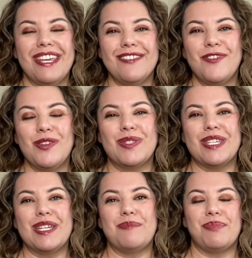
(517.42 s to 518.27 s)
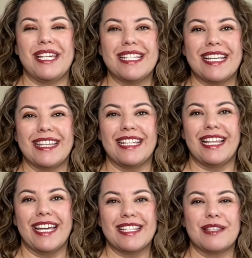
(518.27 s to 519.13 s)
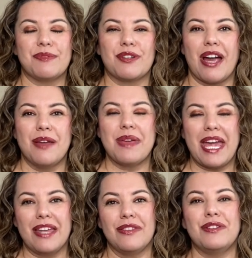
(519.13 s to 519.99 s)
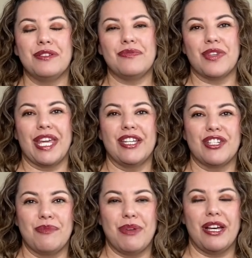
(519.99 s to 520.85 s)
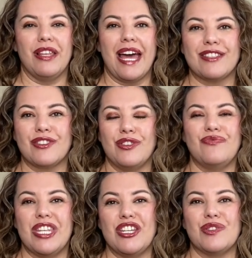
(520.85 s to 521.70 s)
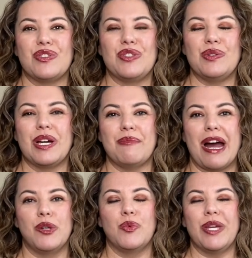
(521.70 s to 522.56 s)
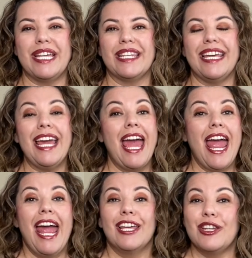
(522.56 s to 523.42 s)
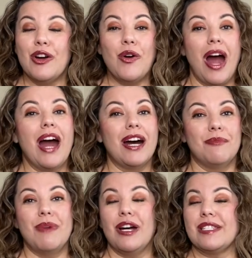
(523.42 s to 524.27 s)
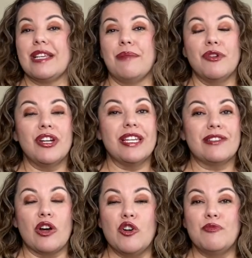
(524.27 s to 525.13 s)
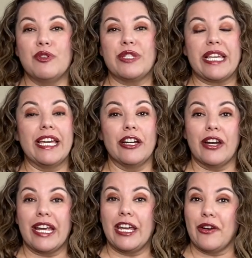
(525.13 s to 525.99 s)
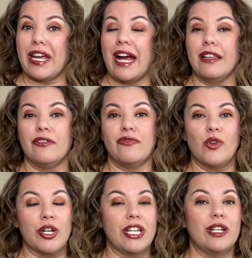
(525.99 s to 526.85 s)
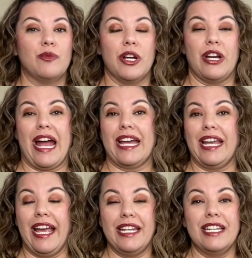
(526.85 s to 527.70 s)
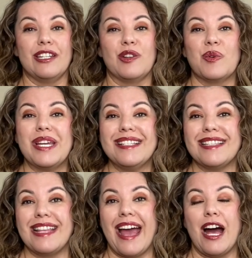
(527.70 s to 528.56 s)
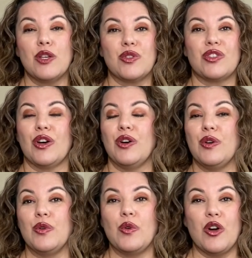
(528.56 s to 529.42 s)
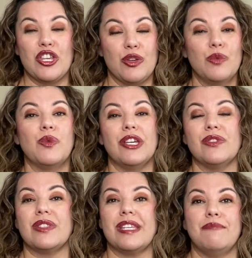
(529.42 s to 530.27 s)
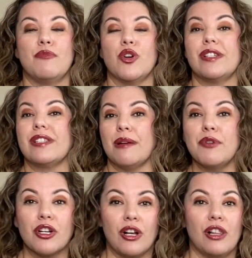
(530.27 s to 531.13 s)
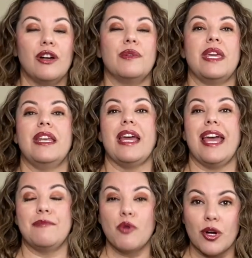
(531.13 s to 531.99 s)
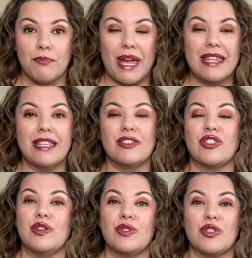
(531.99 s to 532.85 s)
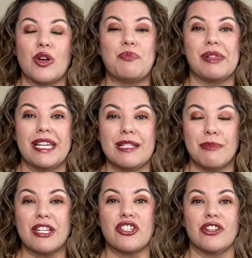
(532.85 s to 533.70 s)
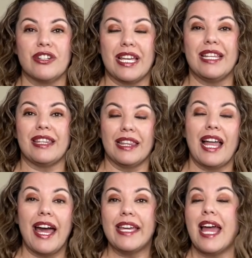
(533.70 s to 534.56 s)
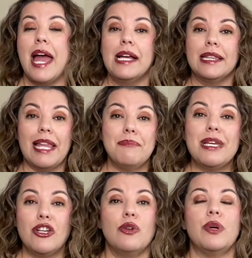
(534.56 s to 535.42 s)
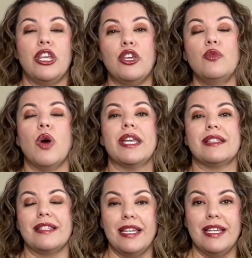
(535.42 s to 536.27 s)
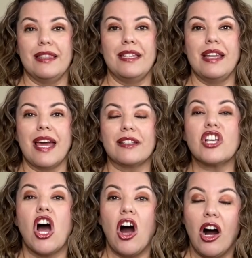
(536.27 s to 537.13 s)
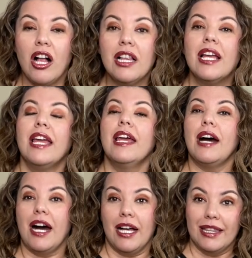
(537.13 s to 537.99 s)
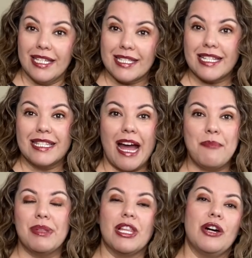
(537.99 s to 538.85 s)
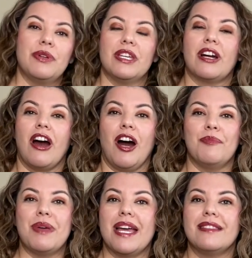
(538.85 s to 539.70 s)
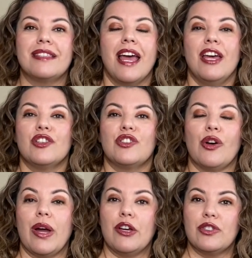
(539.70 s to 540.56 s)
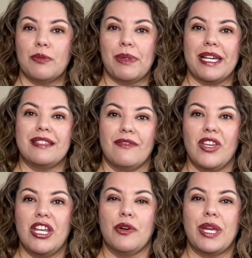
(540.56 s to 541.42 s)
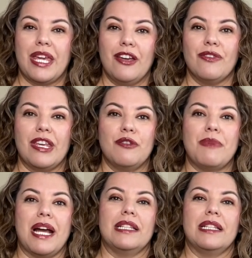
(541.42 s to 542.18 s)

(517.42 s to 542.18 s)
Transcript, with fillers: If you did, please hit the like, subscribe, and the notification bell as new videos do come out weekly. You know, um, summer is almost here. Here in California, we're at 80 degrees now, so you will see more summer clothing and more bathing suits, so please make sure to hit the like. Let me know what you want to see in the next haul uh, listed down below in the comments. So I also placed the video here that you might